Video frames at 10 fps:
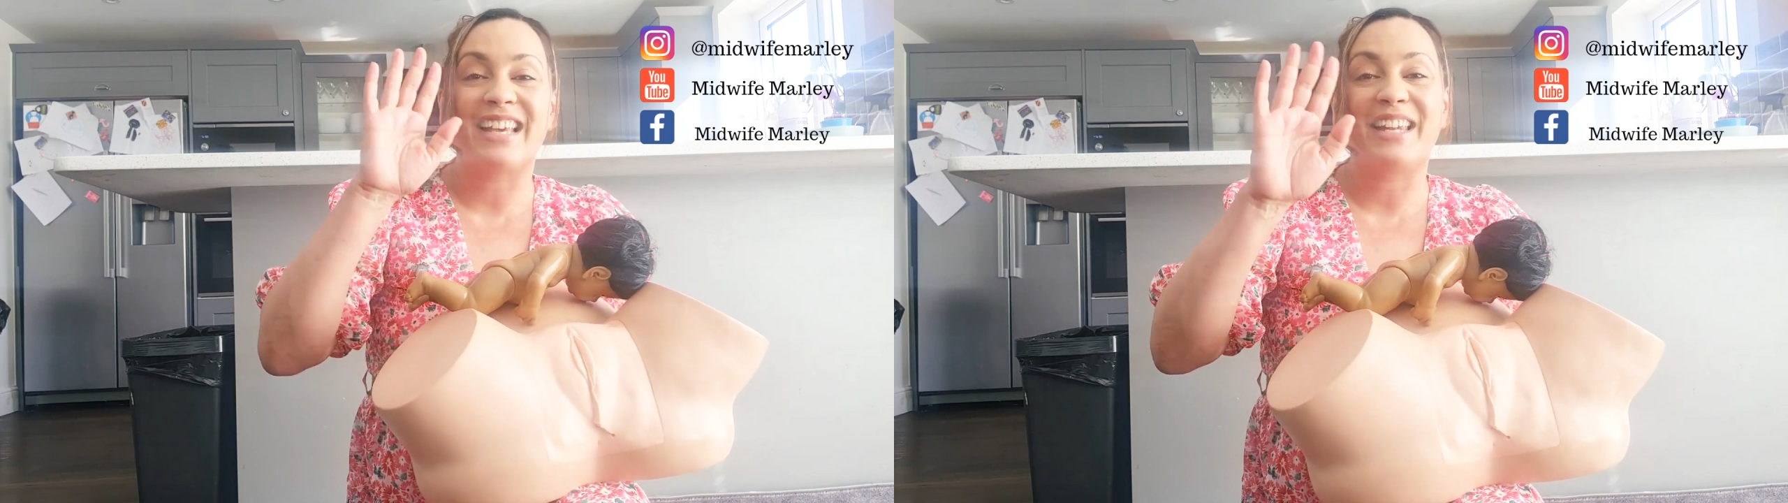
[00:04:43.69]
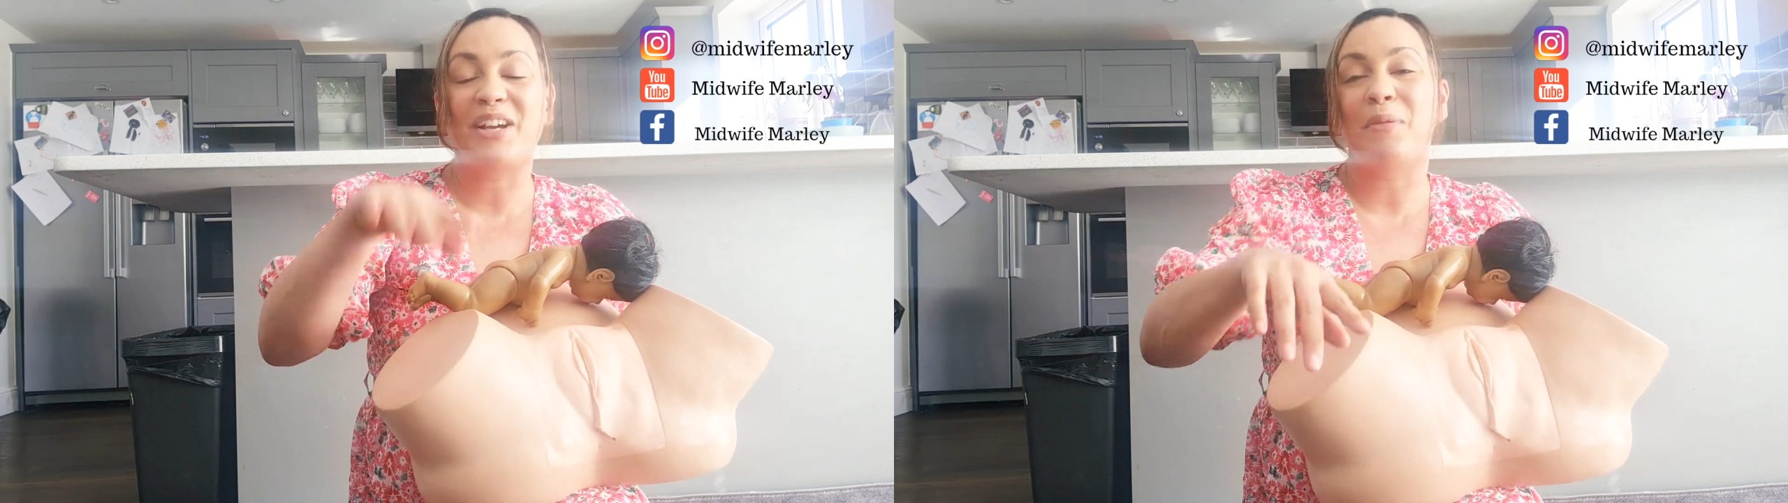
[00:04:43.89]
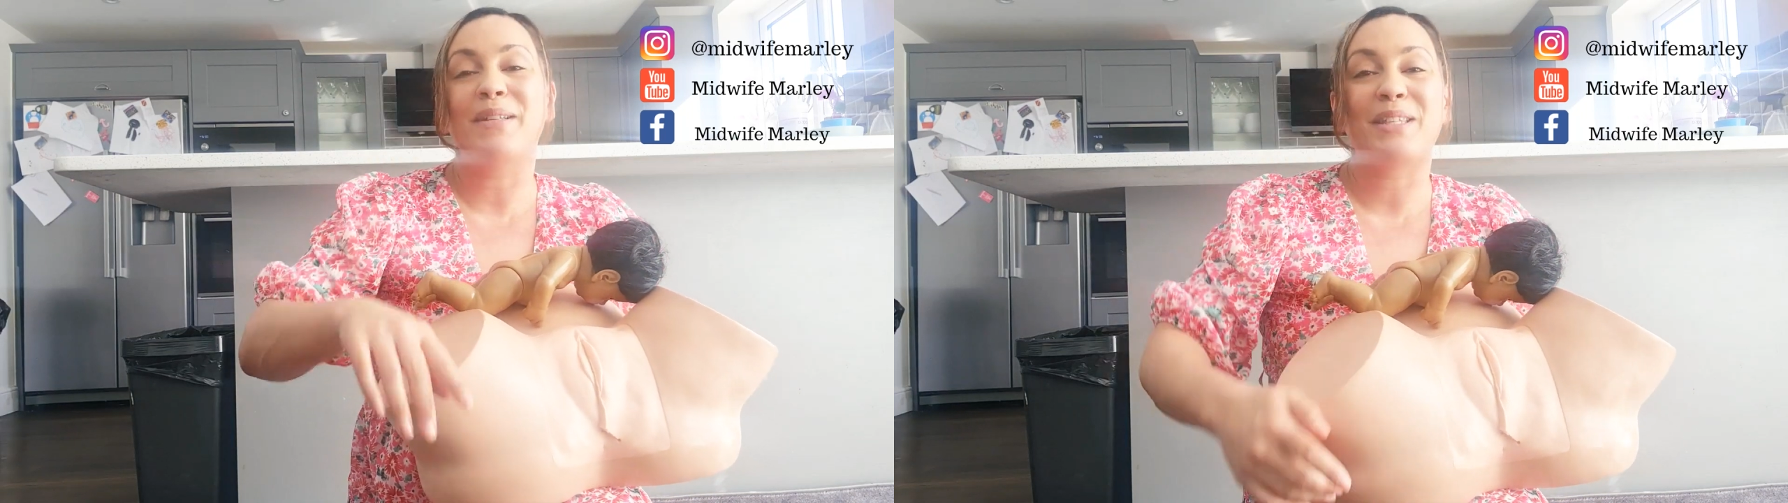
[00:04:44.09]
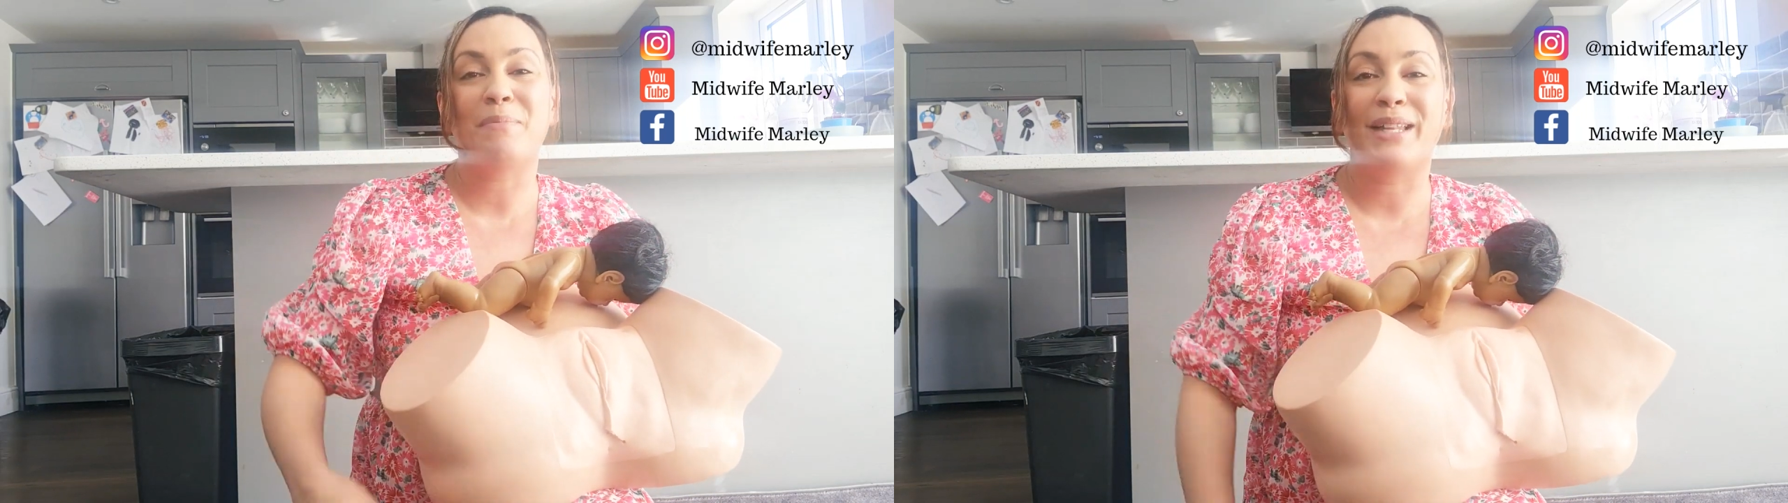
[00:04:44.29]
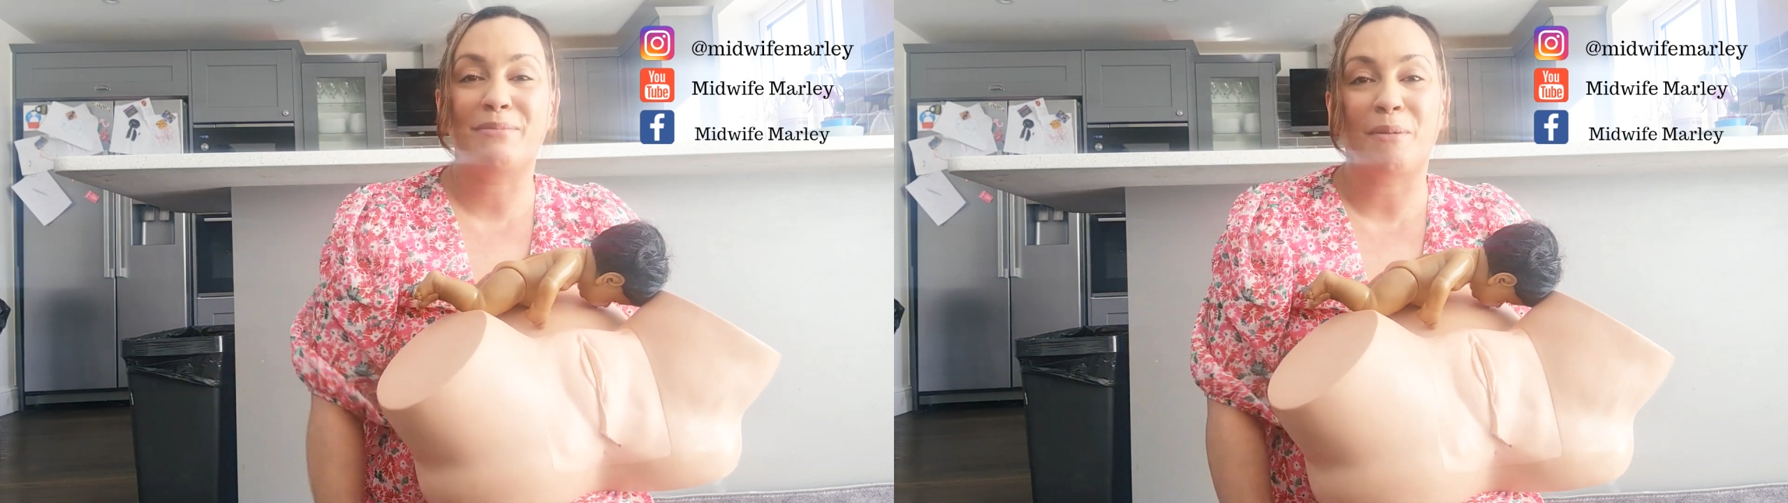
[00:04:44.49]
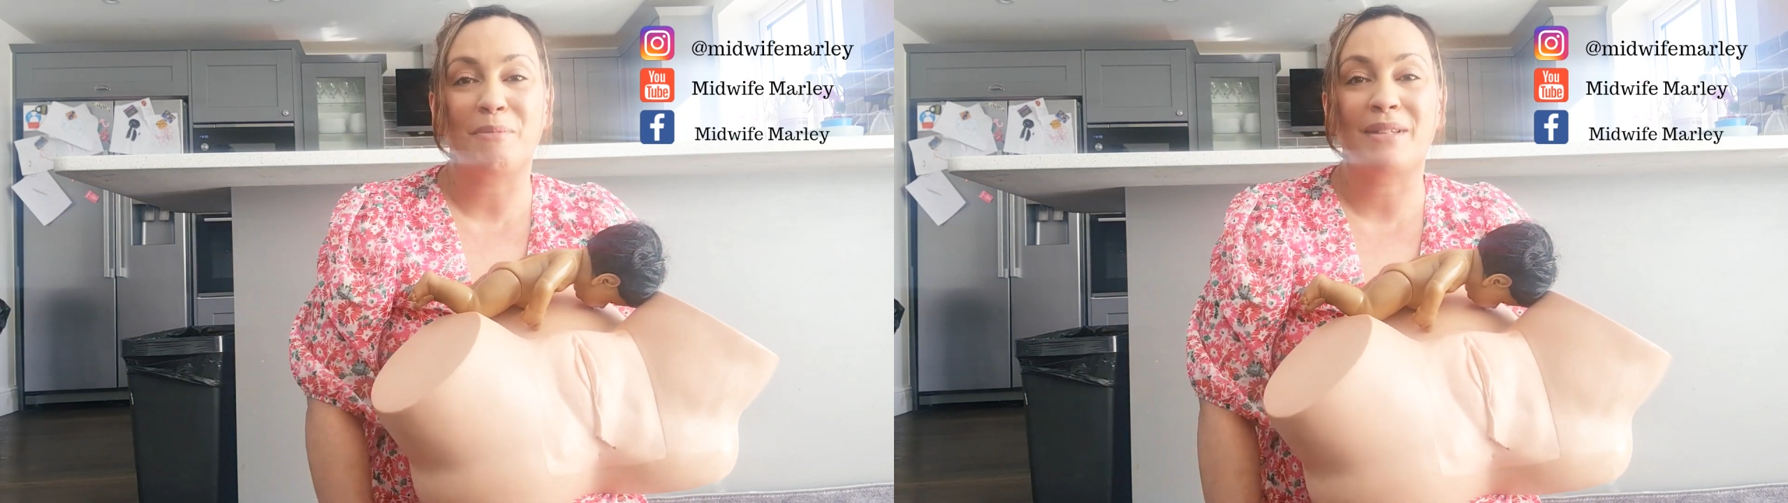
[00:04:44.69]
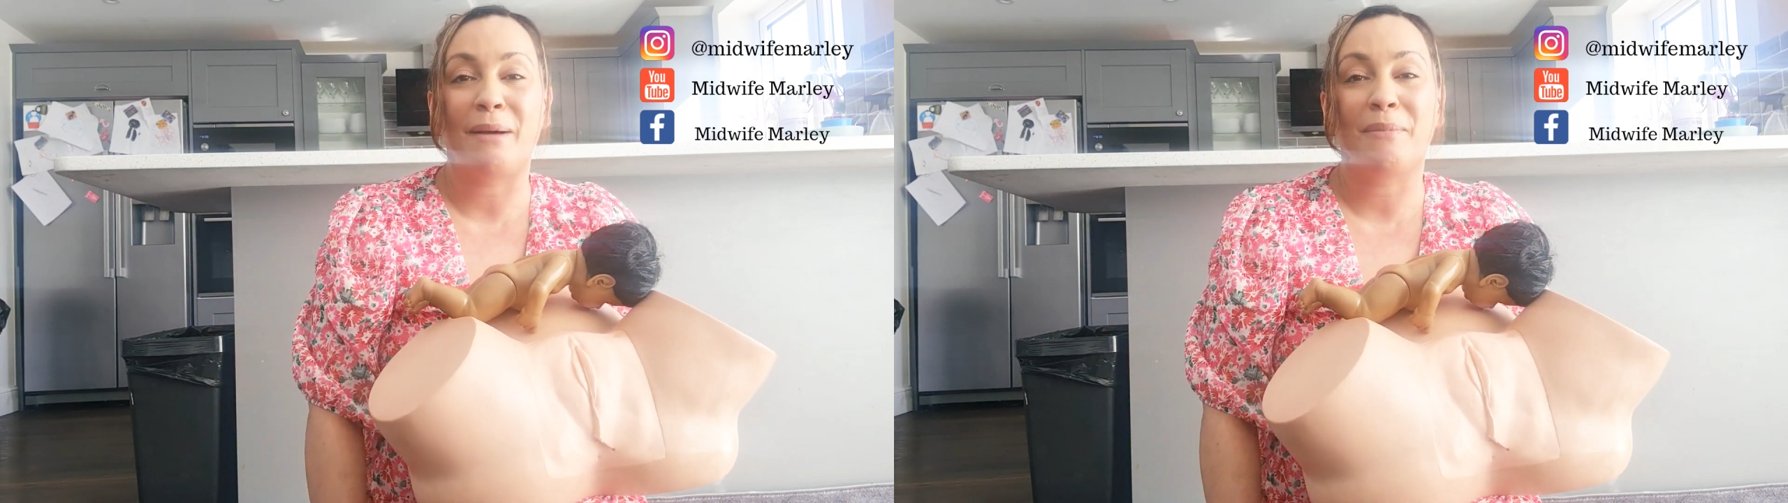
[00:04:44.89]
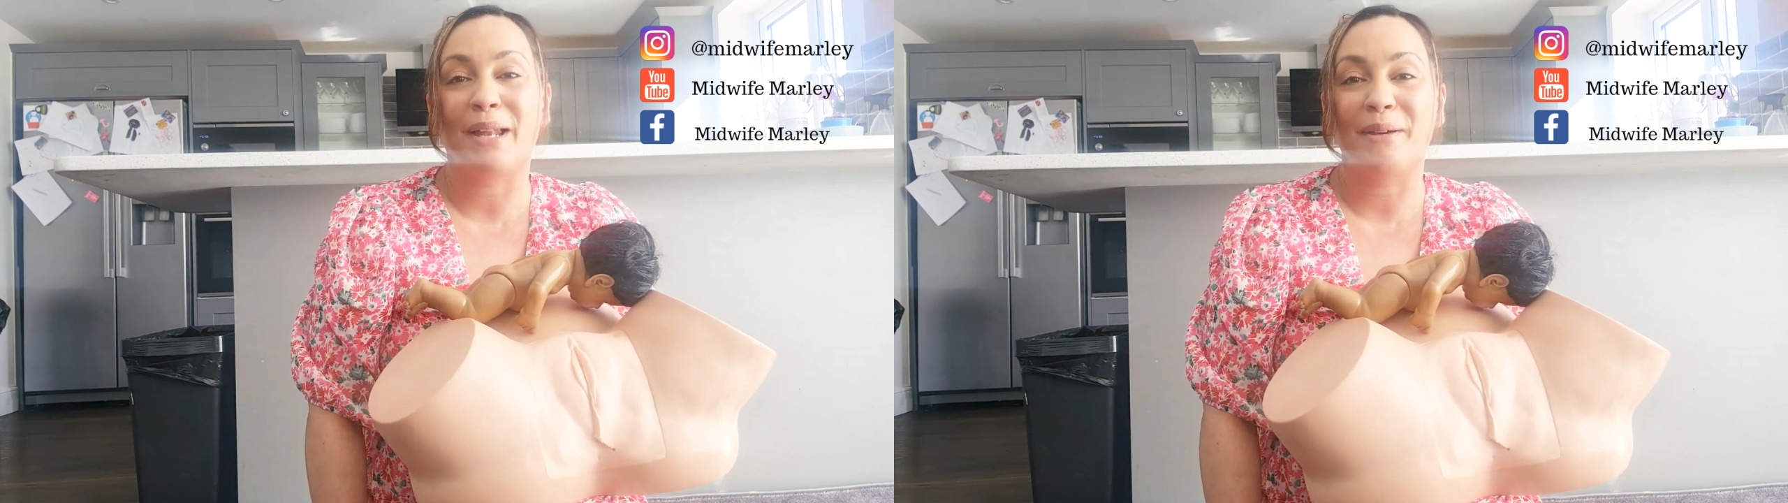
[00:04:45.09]
any comments, then please put them
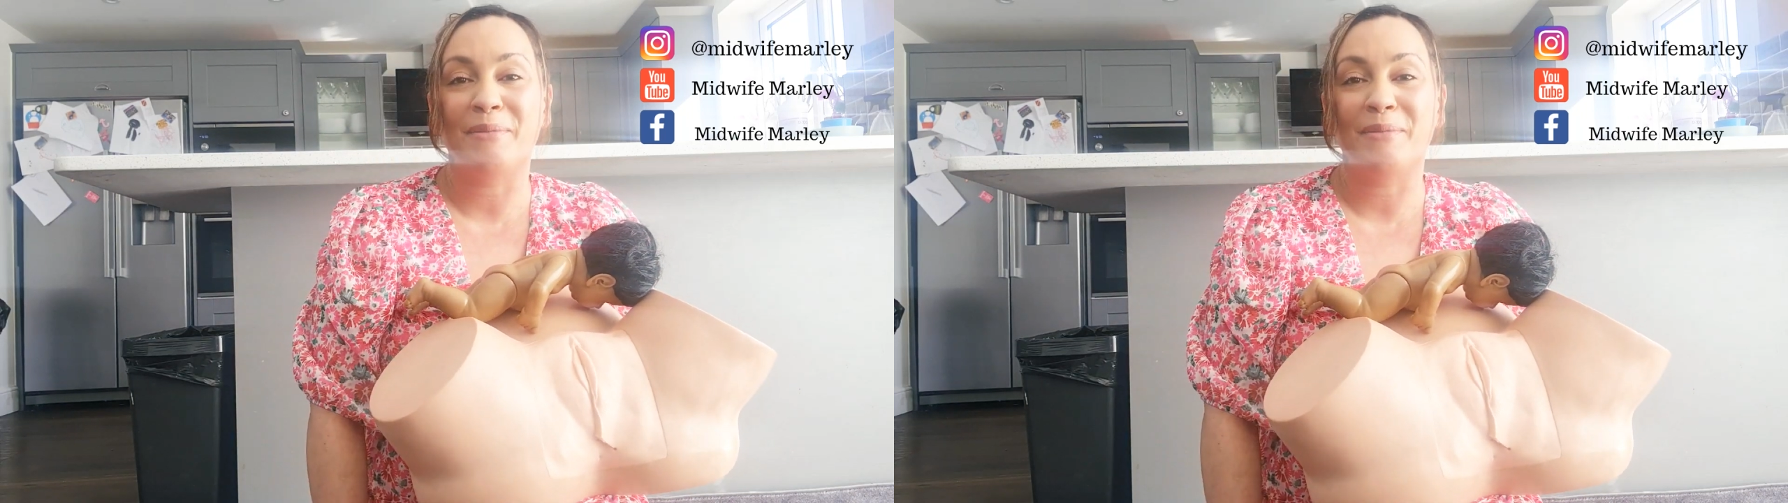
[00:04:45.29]
down below.